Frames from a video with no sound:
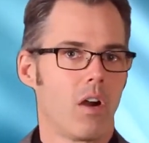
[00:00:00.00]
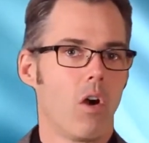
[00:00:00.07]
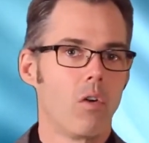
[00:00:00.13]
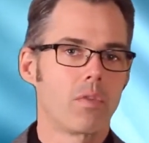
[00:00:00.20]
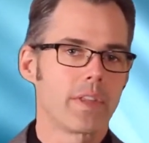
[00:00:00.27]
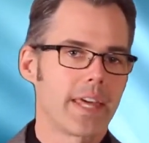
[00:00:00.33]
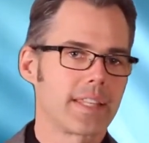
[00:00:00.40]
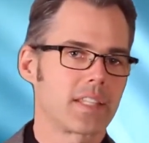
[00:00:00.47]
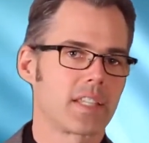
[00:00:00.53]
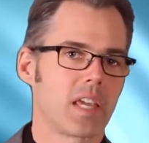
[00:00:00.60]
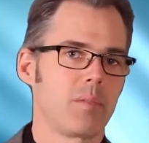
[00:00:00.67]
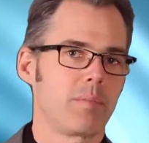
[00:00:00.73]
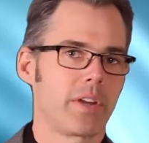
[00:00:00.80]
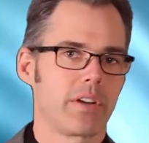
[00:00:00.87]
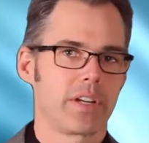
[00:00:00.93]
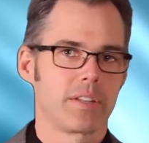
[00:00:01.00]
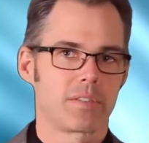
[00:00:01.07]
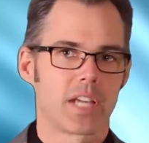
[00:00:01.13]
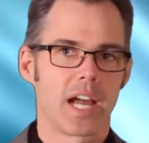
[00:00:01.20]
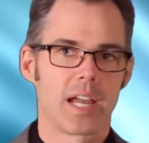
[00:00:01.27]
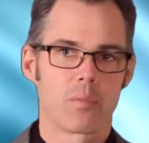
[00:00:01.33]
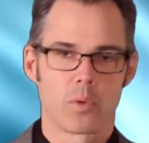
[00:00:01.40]
over that same period of
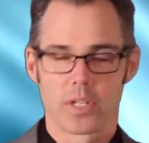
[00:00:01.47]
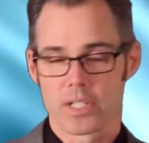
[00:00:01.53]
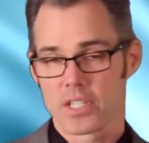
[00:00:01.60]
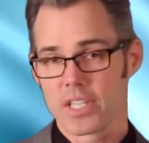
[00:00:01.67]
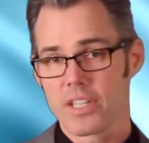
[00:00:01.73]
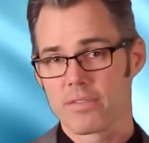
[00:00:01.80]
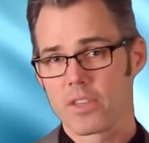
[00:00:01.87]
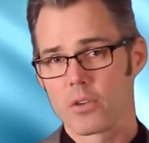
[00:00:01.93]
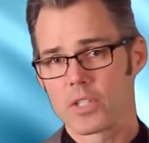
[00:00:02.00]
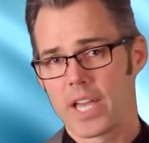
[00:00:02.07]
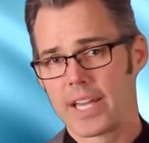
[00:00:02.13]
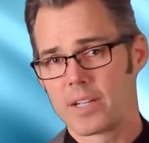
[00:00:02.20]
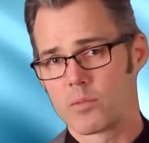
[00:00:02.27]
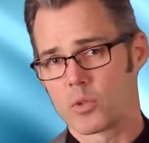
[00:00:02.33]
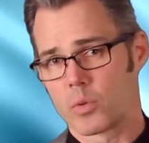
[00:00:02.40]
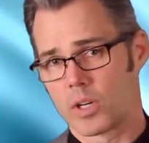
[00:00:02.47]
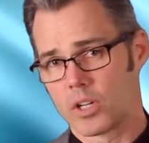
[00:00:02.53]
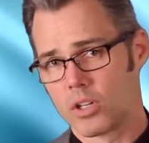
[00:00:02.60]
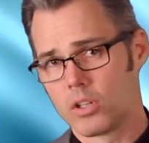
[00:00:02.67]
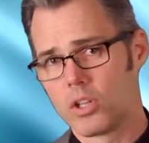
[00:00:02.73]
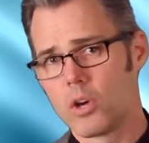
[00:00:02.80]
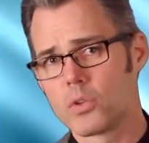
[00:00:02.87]
time were to see if those items were
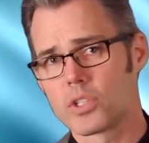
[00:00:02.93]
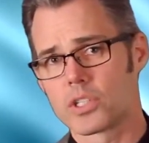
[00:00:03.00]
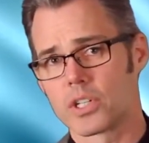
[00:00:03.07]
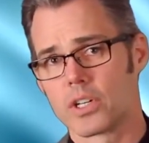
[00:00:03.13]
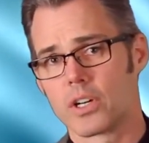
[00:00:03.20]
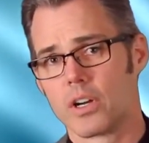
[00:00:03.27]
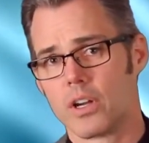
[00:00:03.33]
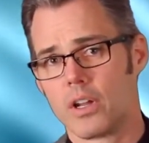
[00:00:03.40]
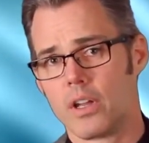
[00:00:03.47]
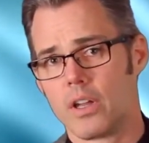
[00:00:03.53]
closer